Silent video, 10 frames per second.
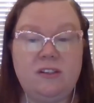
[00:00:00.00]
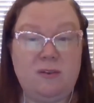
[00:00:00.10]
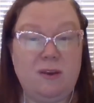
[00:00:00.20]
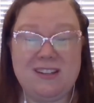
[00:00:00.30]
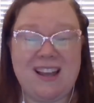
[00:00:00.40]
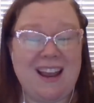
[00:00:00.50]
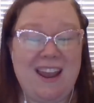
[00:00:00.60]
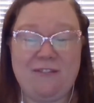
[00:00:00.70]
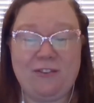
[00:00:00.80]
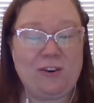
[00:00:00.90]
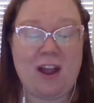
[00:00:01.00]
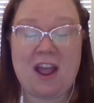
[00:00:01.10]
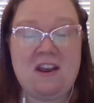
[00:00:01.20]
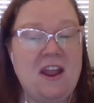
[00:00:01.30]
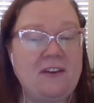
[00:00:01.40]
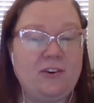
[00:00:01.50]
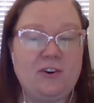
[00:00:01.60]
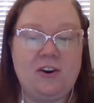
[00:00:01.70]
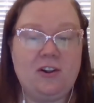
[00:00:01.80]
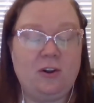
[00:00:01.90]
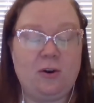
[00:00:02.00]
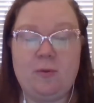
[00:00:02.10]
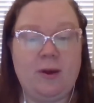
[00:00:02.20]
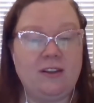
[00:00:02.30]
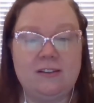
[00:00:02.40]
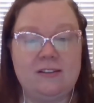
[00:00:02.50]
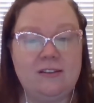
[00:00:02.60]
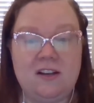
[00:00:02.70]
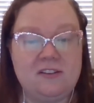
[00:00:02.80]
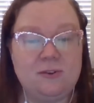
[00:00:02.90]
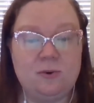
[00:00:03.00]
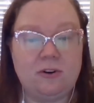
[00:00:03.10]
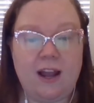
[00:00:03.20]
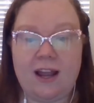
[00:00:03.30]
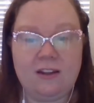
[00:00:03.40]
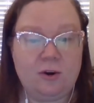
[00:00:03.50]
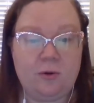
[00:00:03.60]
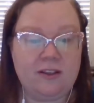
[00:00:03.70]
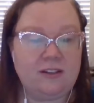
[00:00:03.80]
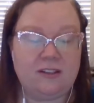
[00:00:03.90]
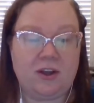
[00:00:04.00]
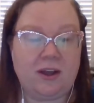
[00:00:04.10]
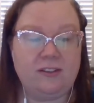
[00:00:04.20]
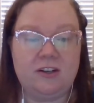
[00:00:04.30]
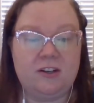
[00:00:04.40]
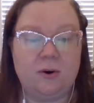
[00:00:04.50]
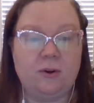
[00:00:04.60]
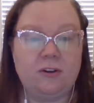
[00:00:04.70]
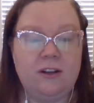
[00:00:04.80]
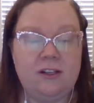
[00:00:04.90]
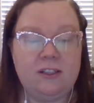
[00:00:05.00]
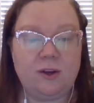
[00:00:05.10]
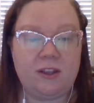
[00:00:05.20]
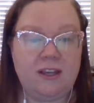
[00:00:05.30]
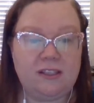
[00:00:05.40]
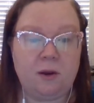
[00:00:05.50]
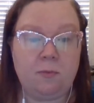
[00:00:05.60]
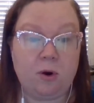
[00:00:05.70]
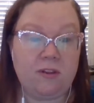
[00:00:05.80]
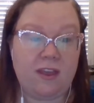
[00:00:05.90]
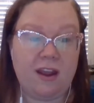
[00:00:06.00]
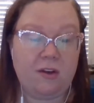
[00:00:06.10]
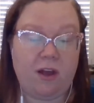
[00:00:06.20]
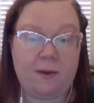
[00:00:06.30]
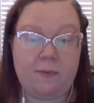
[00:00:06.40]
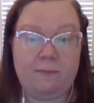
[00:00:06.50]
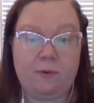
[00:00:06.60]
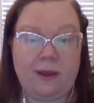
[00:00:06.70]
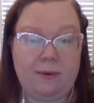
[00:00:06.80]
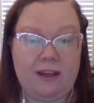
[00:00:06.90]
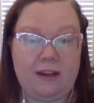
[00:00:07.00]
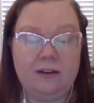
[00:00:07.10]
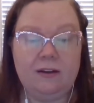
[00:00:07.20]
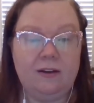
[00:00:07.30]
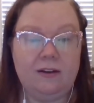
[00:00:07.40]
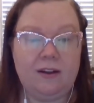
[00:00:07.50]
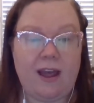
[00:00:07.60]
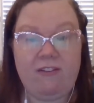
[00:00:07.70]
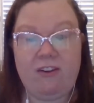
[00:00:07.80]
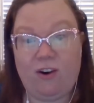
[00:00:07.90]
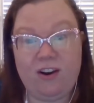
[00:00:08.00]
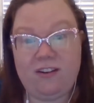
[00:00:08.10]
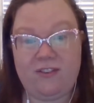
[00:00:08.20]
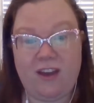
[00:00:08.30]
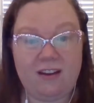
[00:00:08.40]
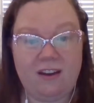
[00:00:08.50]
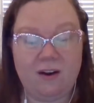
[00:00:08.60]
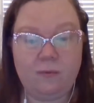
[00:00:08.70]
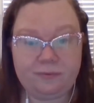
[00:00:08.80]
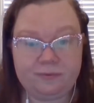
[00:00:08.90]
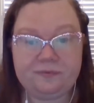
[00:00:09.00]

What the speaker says: to me because I never learned about this in school. I didn't learn about this till I was an adult. So I think it's an important thing a lot of people maybe haven't heard of yet, you know?